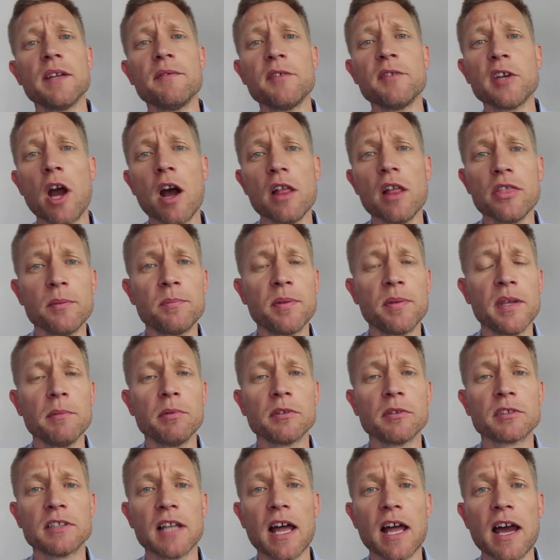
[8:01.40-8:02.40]
living other
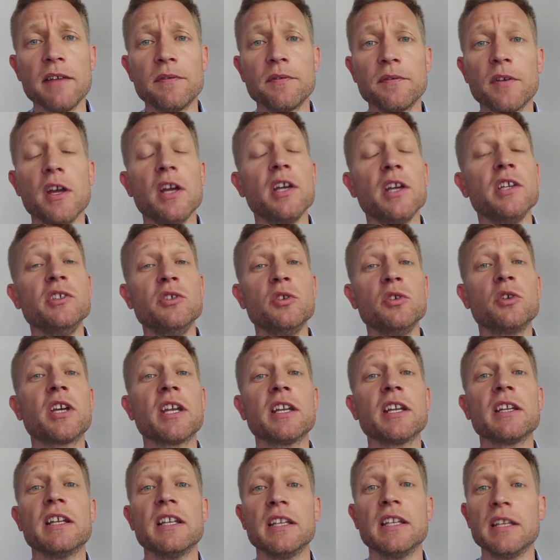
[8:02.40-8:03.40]
people's life, you
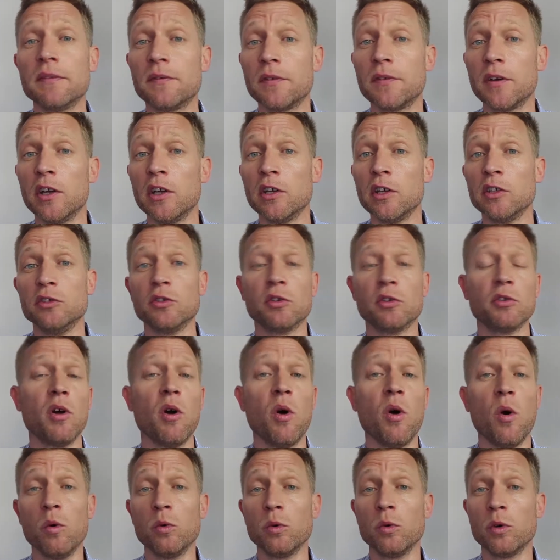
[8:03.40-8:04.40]
can live your
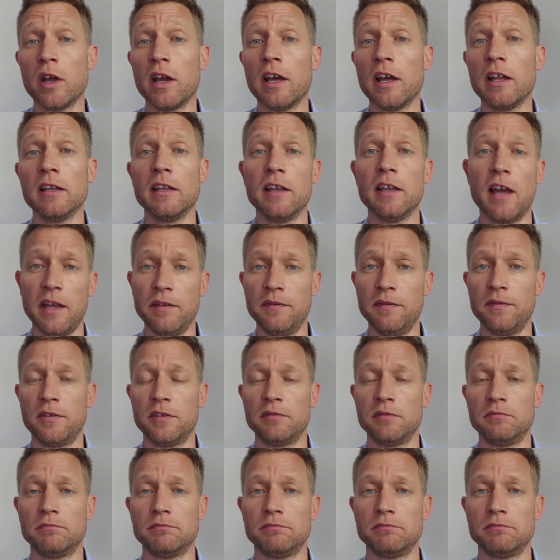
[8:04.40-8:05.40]
own life.